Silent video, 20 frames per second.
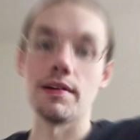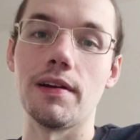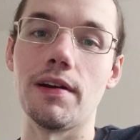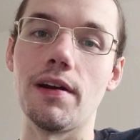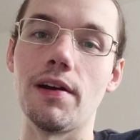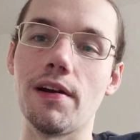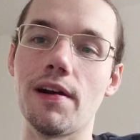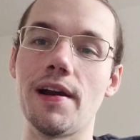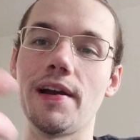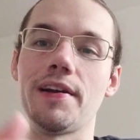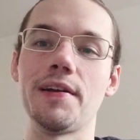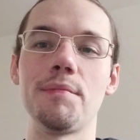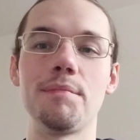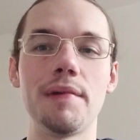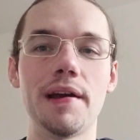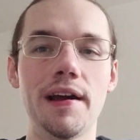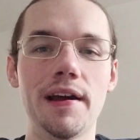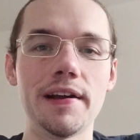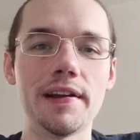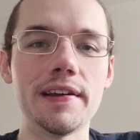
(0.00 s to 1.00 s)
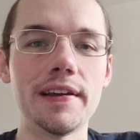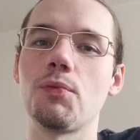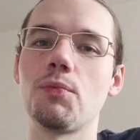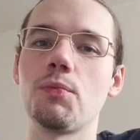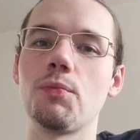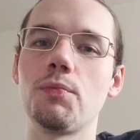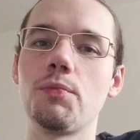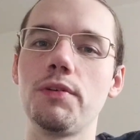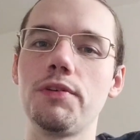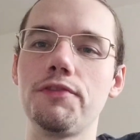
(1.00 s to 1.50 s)
All right, I'm back.
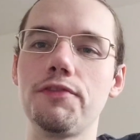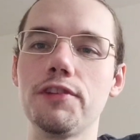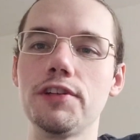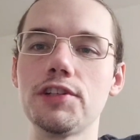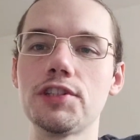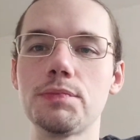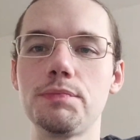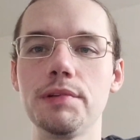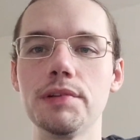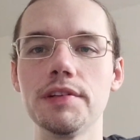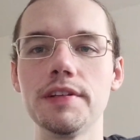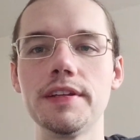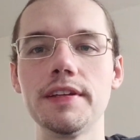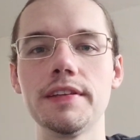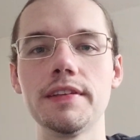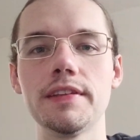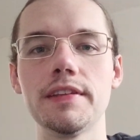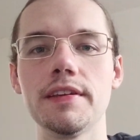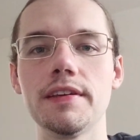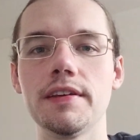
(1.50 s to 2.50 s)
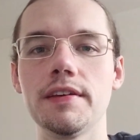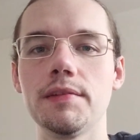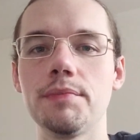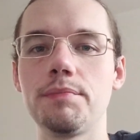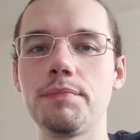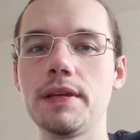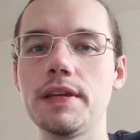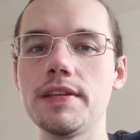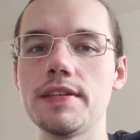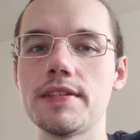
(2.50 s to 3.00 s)
We finished building
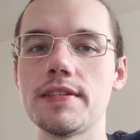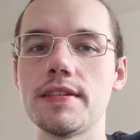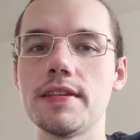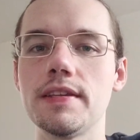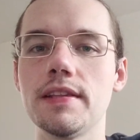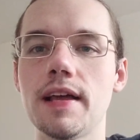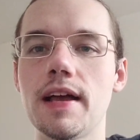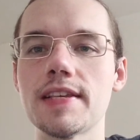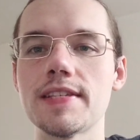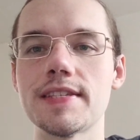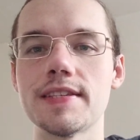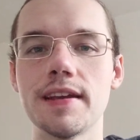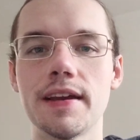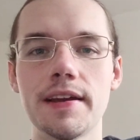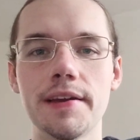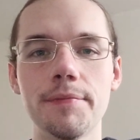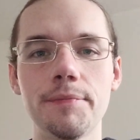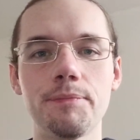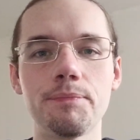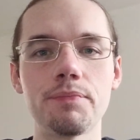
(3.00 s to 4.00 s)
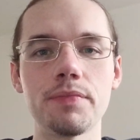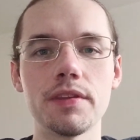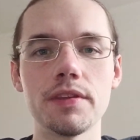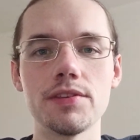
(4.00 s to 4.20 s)
the PC last night.